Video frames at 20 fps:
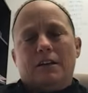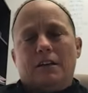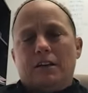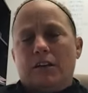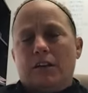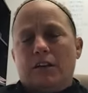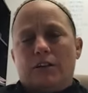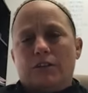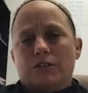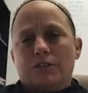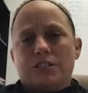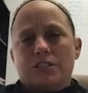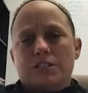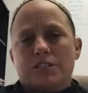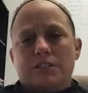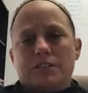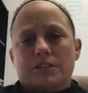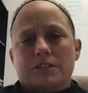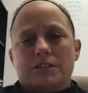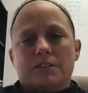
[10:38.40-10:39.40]
you know, she's
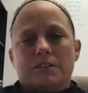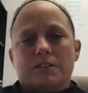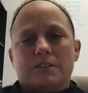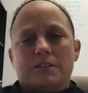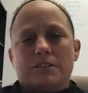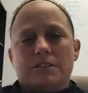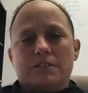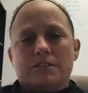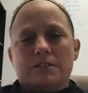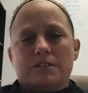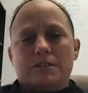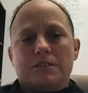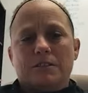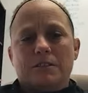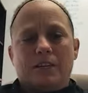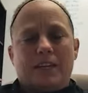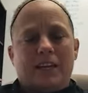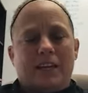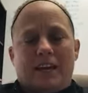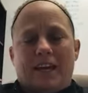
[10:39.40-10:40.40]
just,
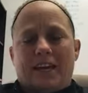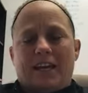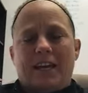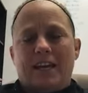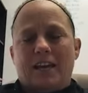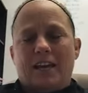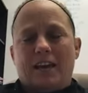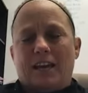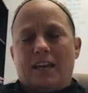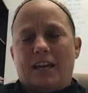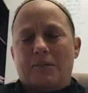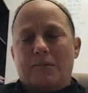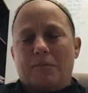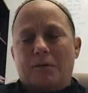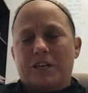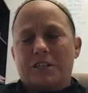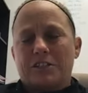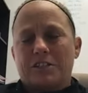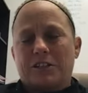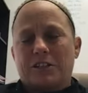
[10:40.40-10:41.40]
again, I can't
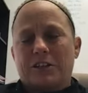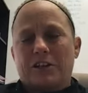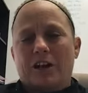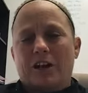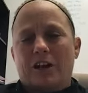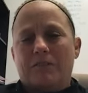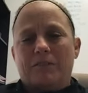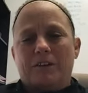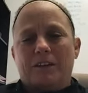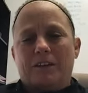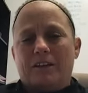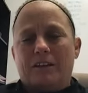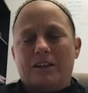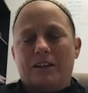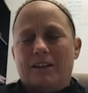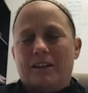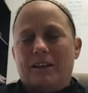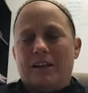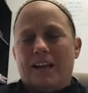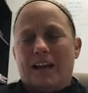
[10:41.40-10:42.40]
praise her enough.
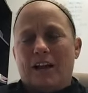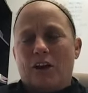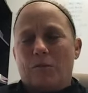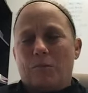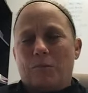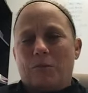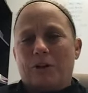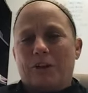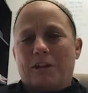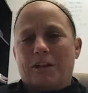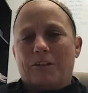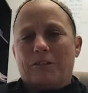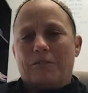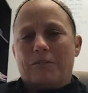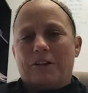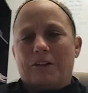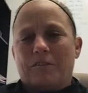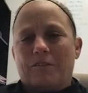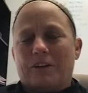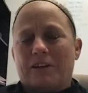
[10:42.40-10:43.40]
And I hope we're together
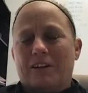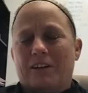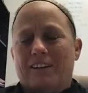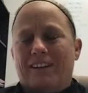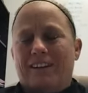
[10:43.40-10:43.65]
forever.